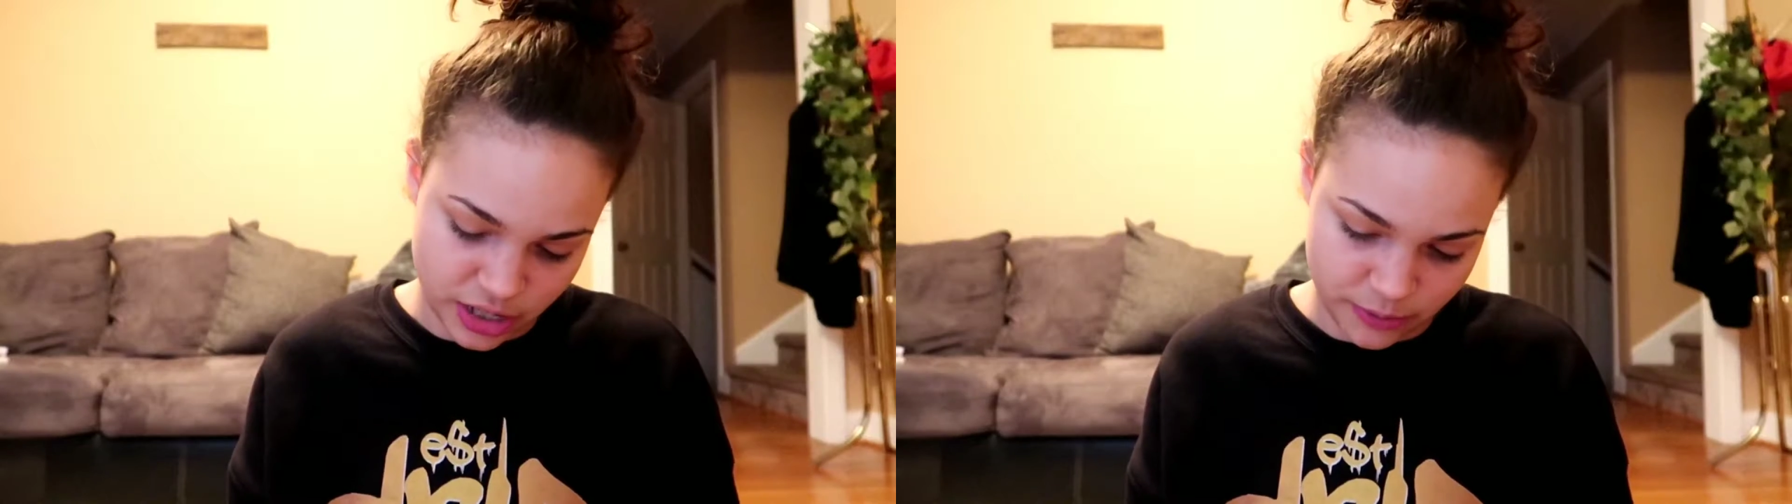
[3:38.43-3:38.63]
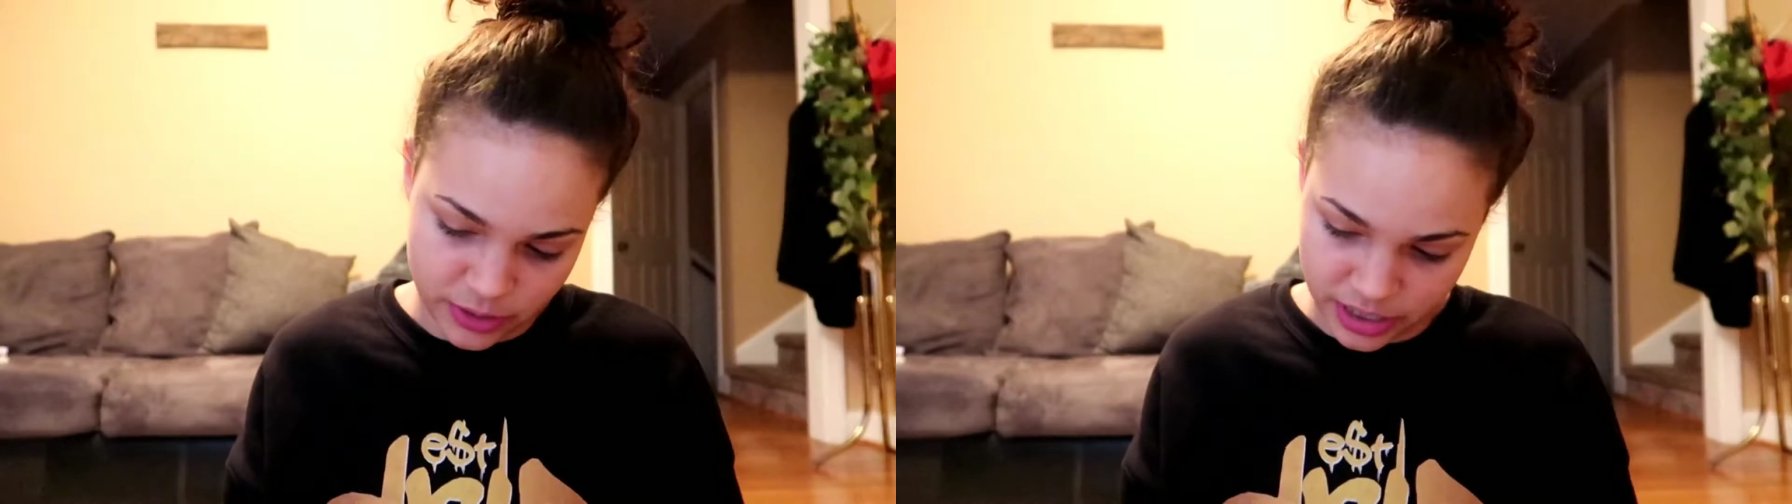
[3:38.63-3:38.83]

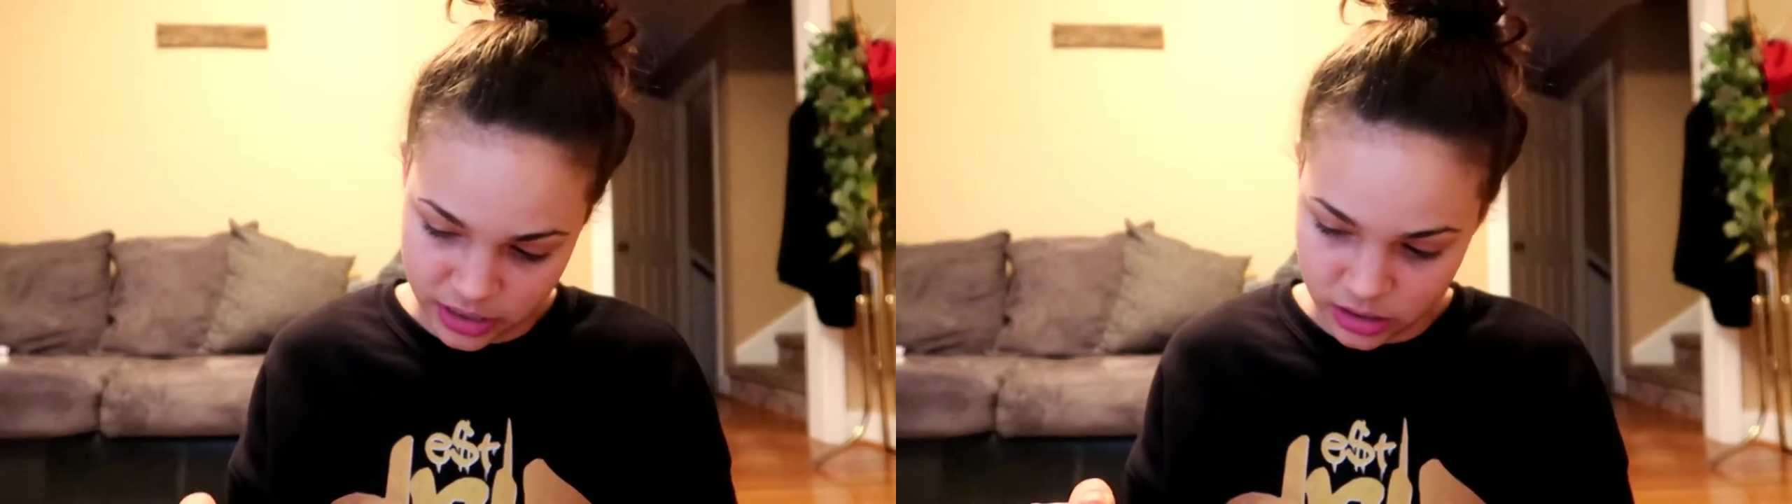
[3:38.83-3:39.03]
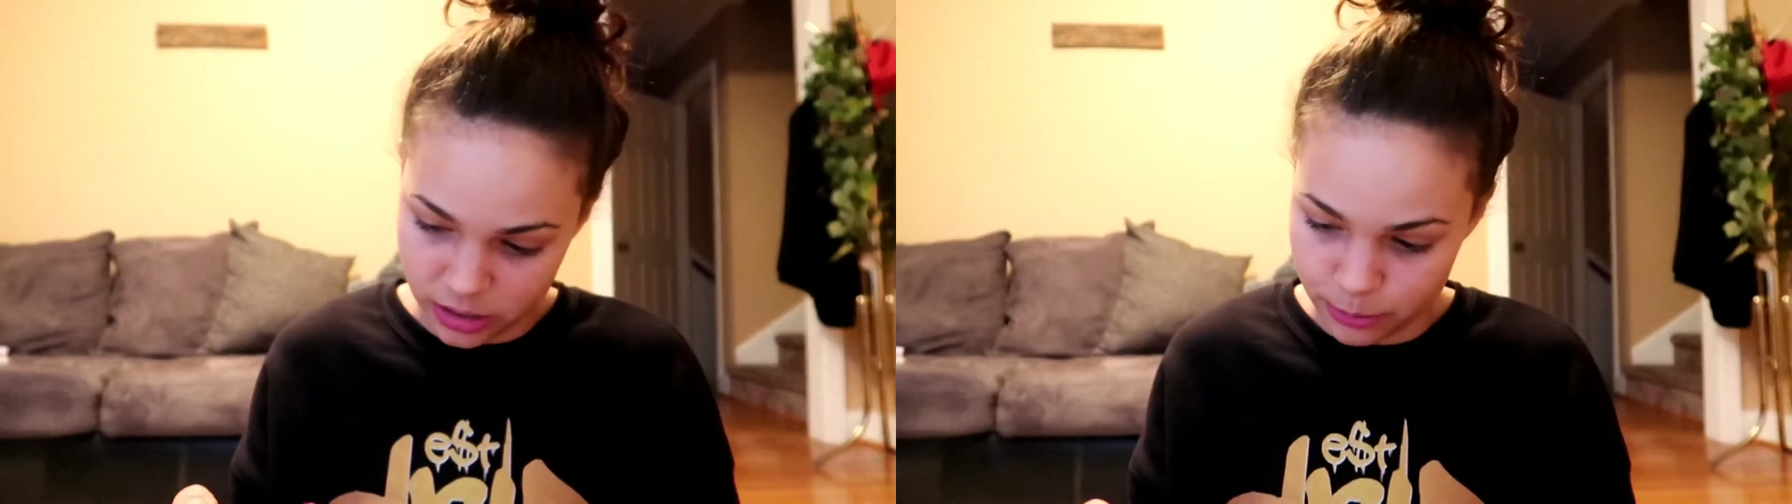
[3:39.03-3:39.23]
and I feel
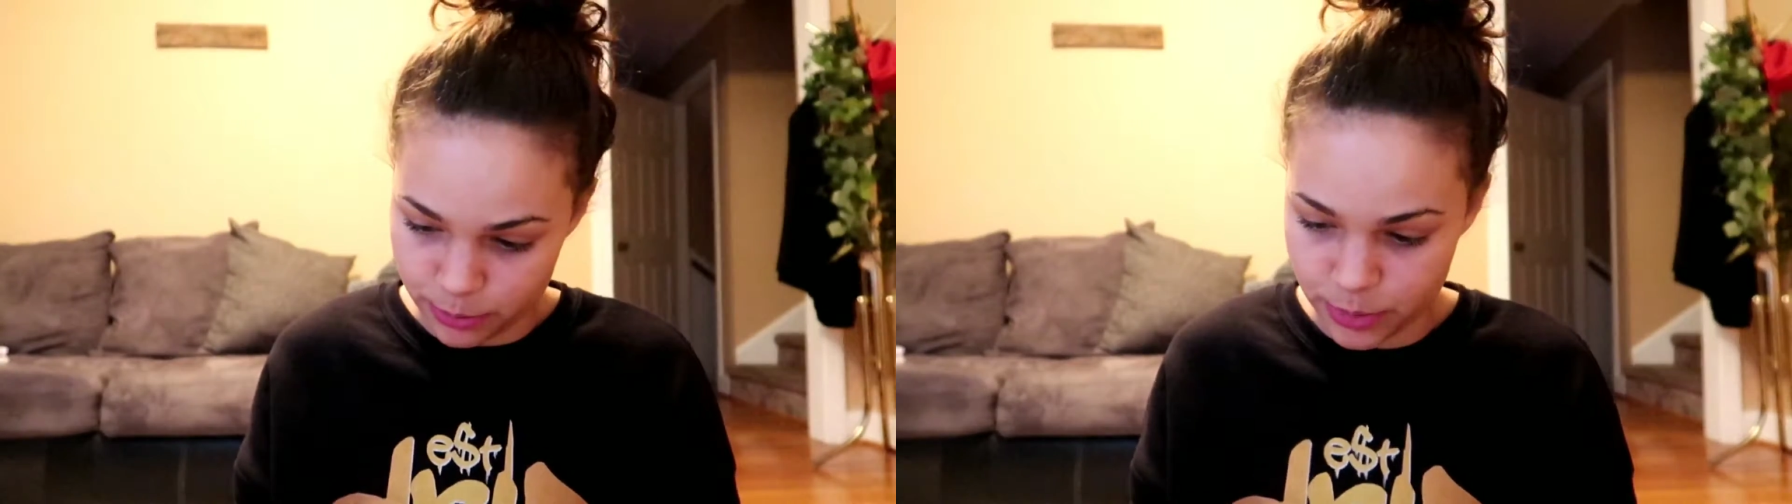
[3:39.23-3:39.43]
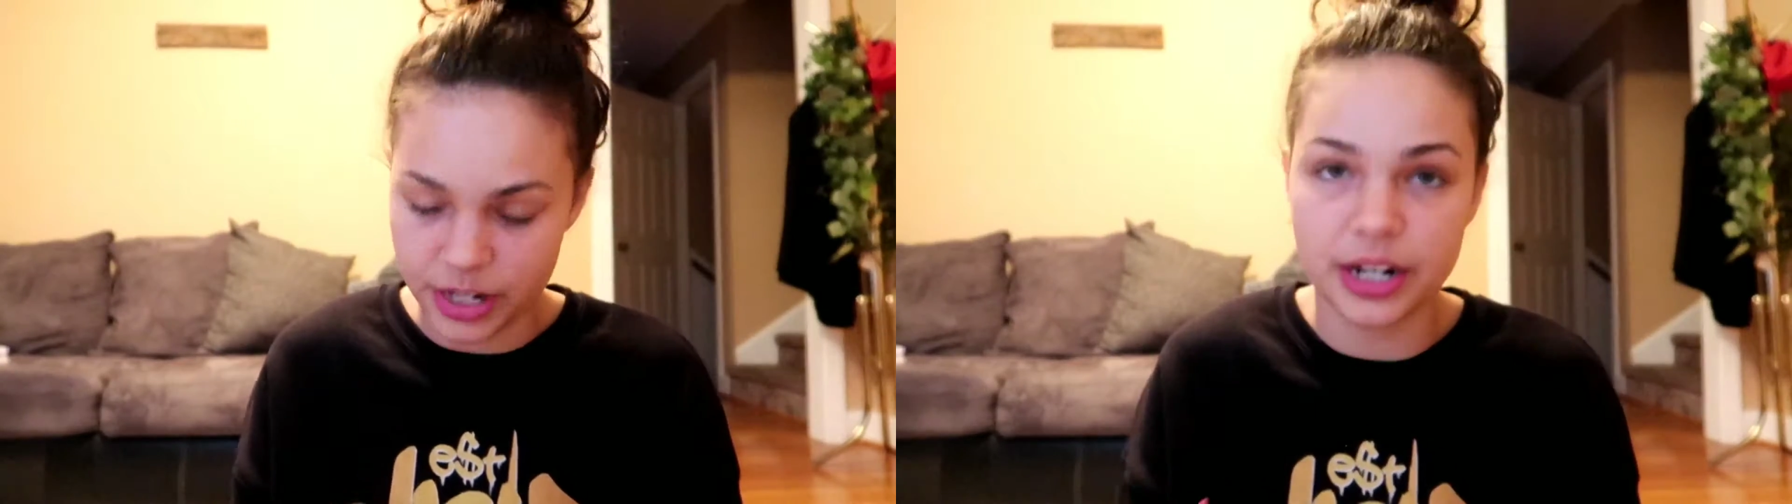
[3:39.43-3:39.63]
like it's gonna
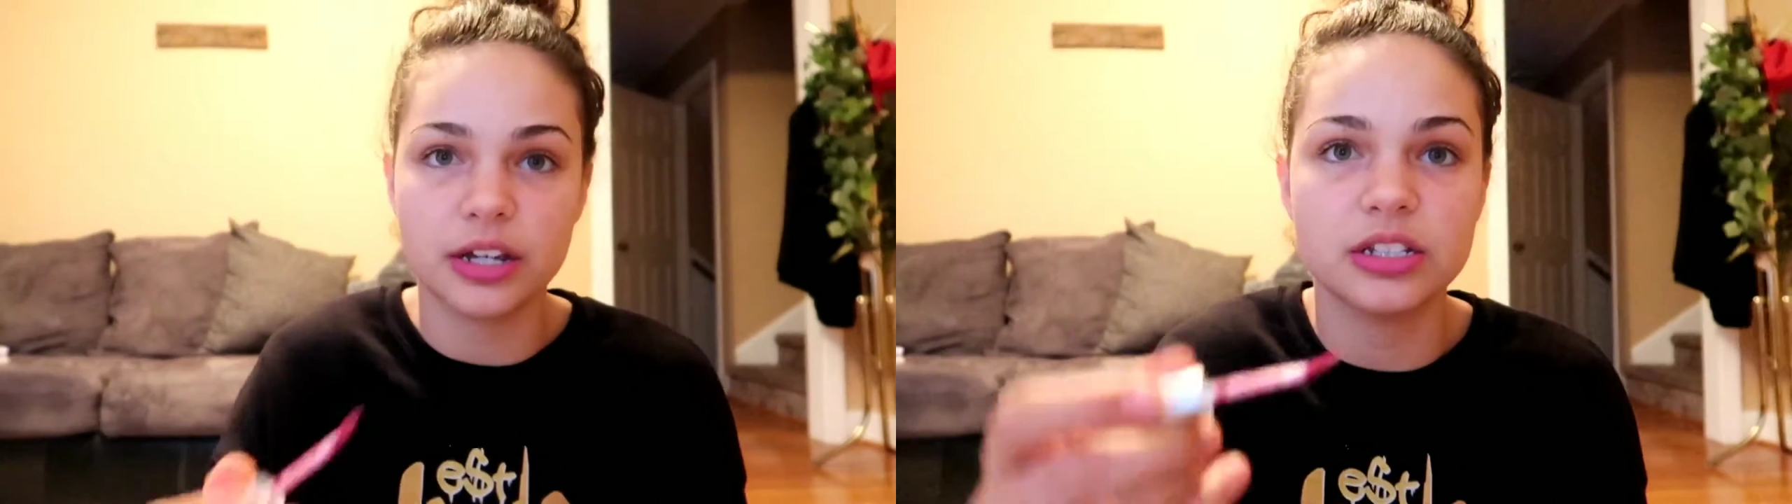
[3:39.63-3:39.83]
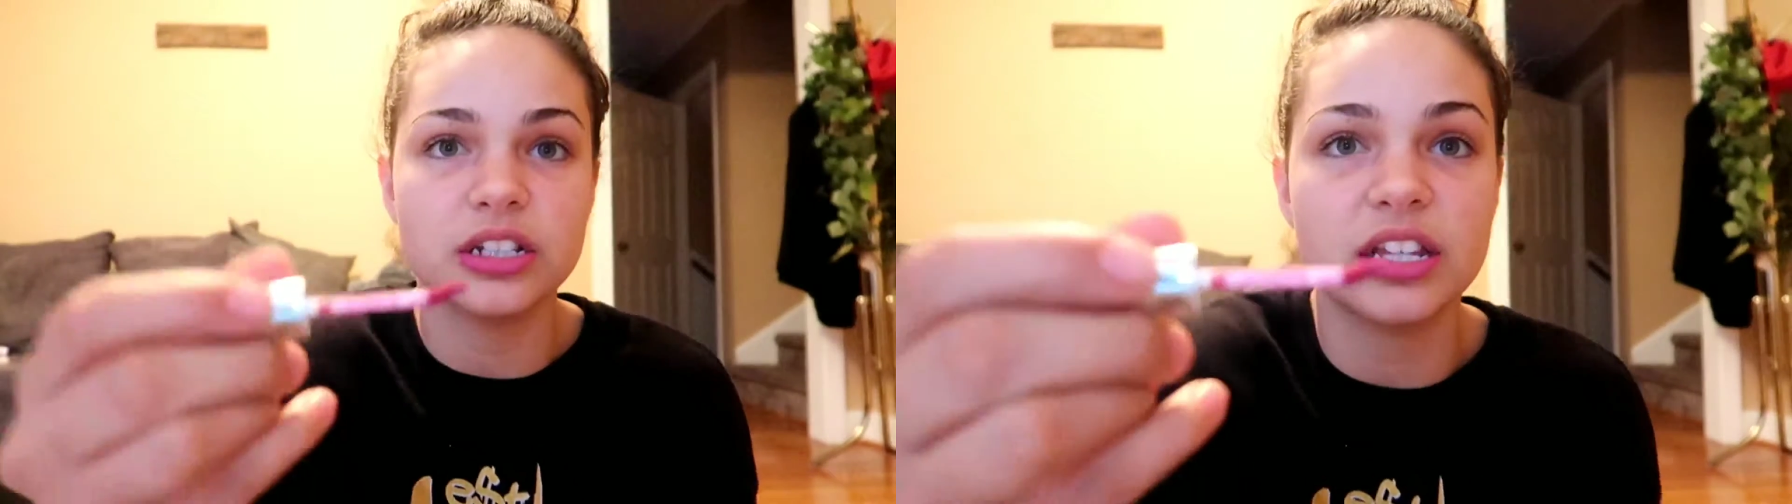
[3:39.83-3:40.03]
break
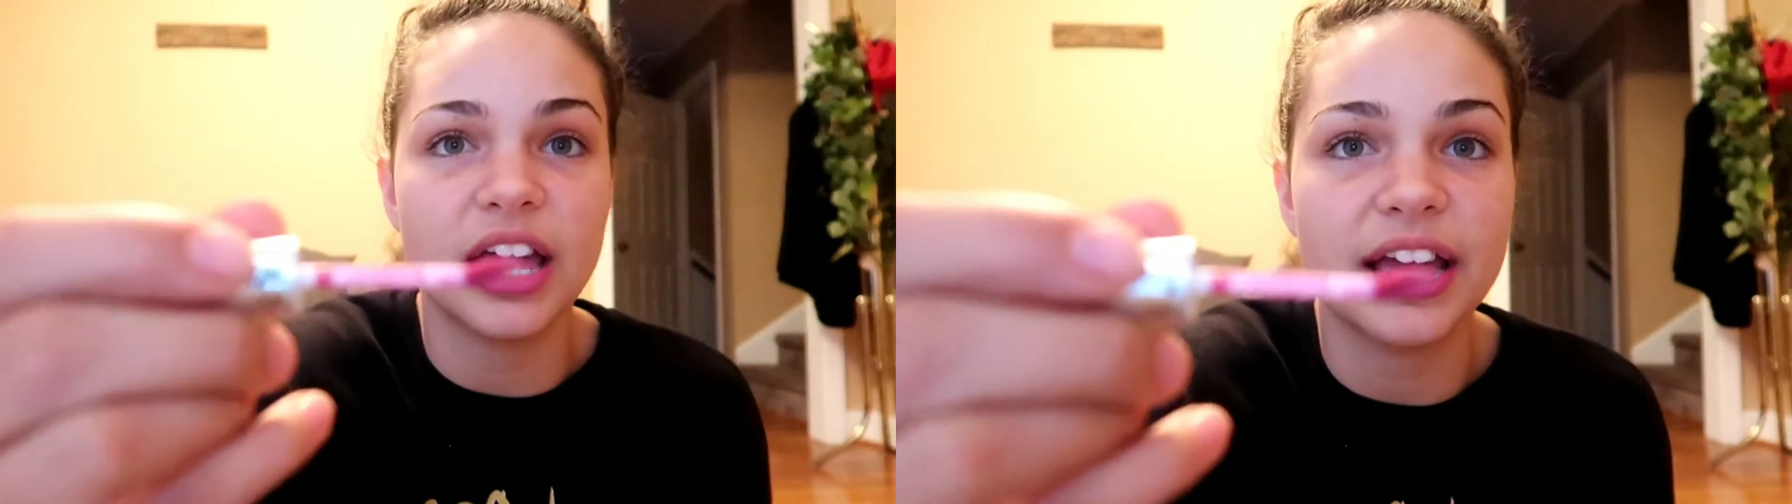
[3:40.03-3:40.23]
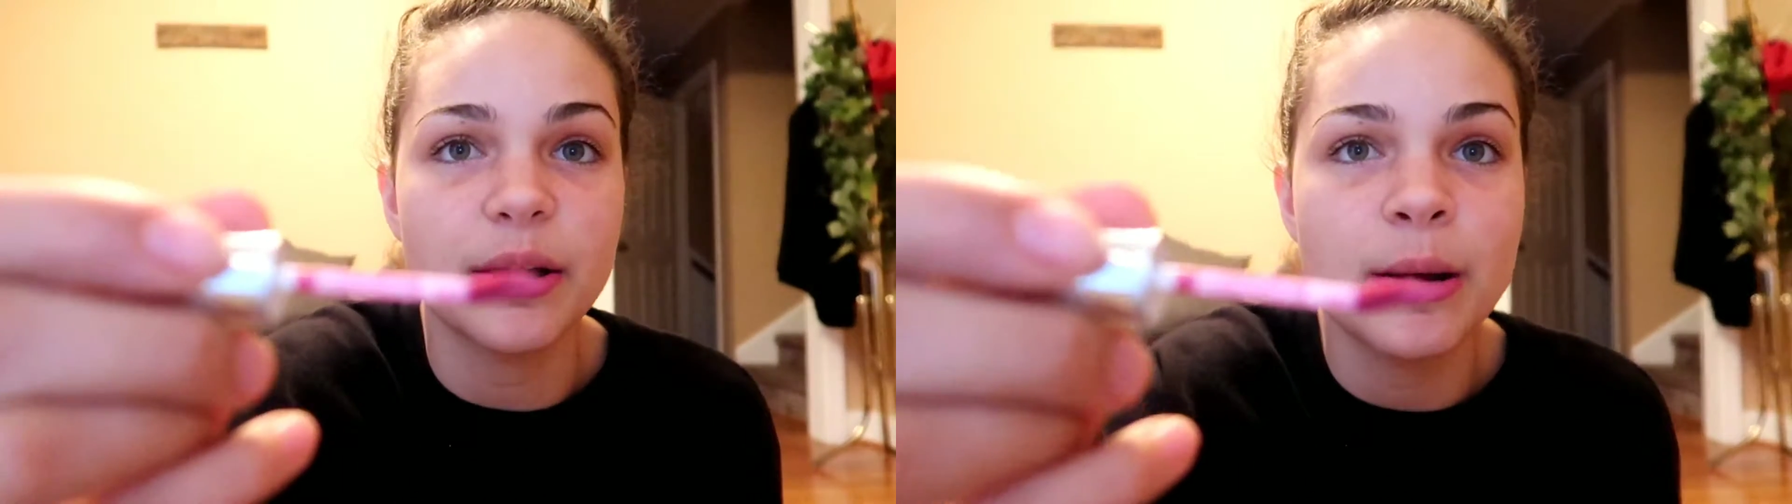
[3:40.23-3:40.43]
because it's
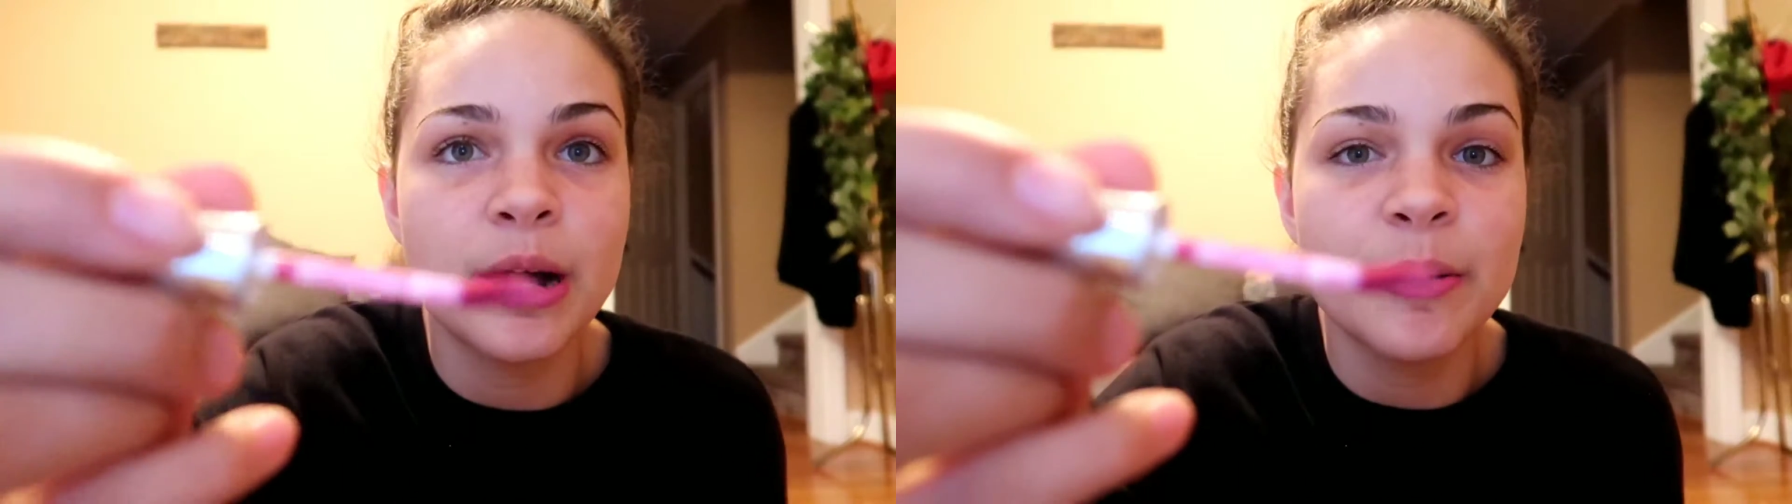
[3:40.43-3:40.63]
like